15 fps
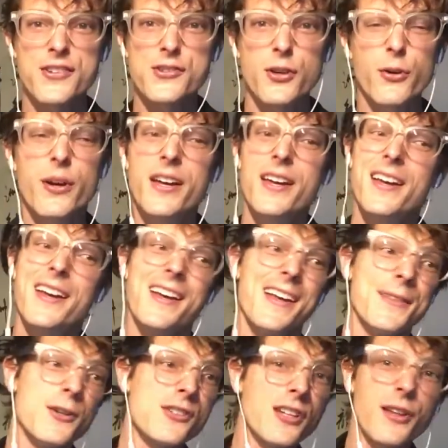So
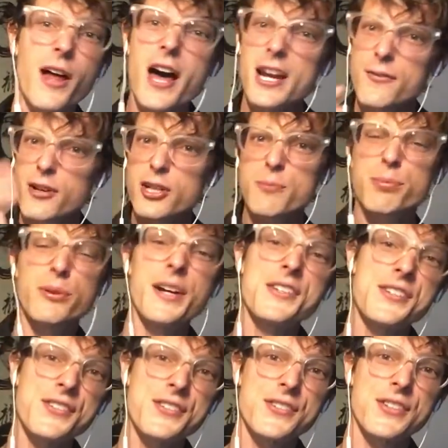there's a lot of other
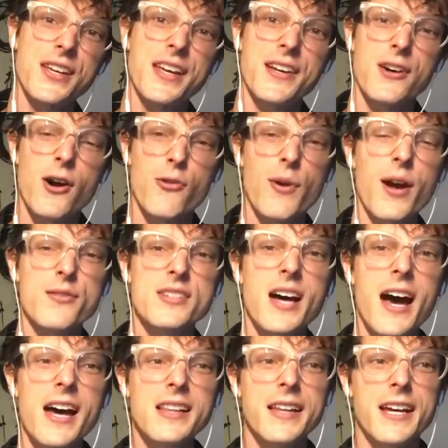places around
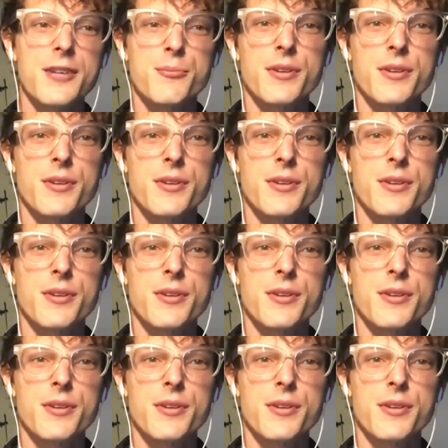Thailand,